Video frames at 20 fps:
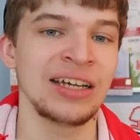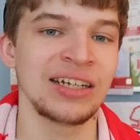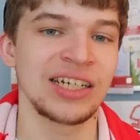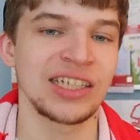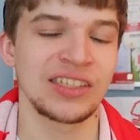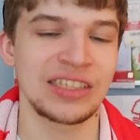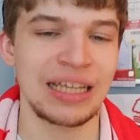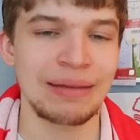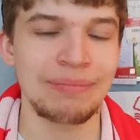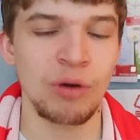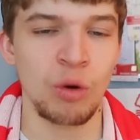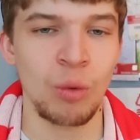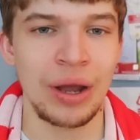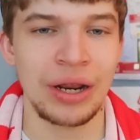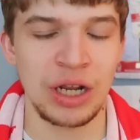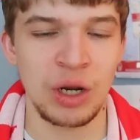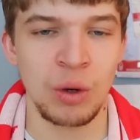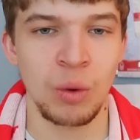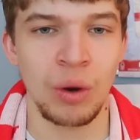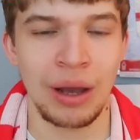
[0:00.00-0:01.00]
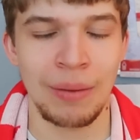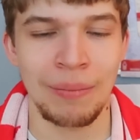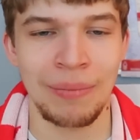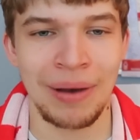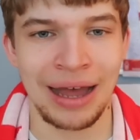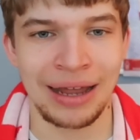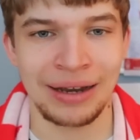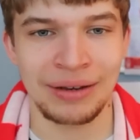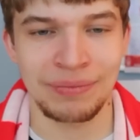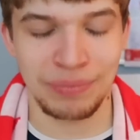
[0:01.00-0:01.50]
December went quite
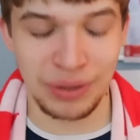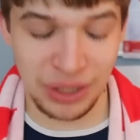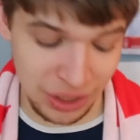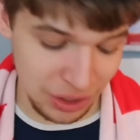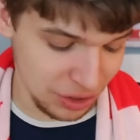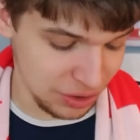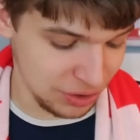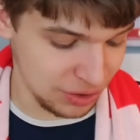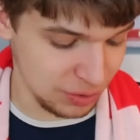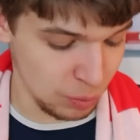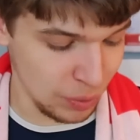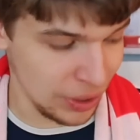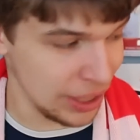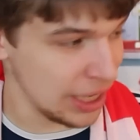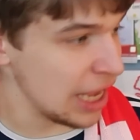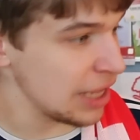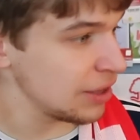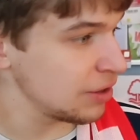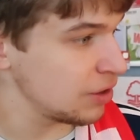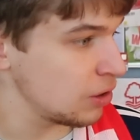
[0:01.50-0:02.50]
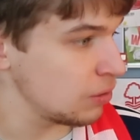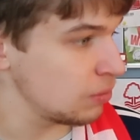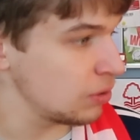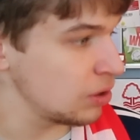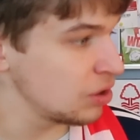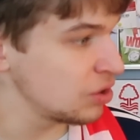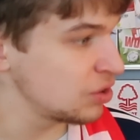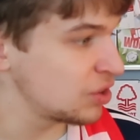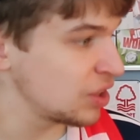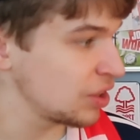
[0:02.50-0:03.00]
bad because we ended up
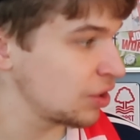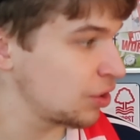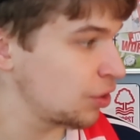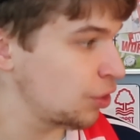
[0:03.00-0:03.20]
losing